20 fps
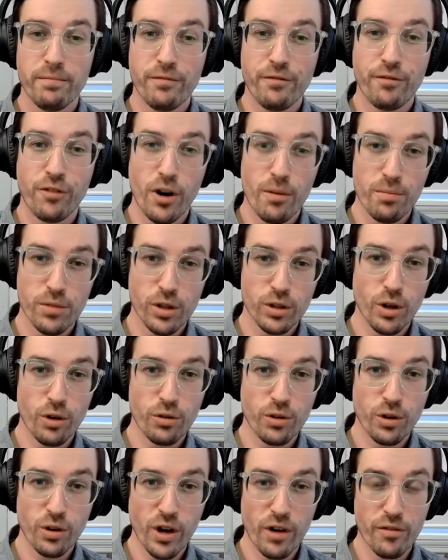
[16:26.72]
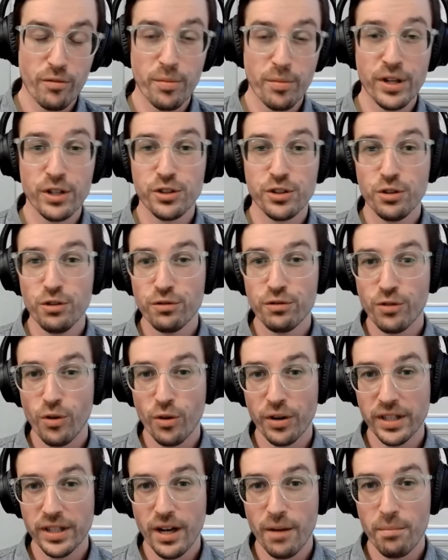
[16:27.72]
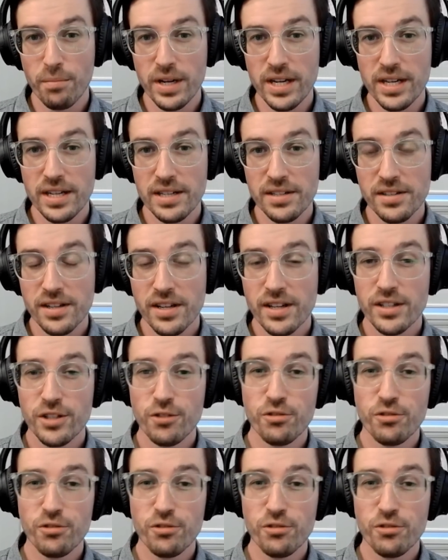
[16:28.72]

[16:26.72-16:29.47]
from the local government to foreign companies.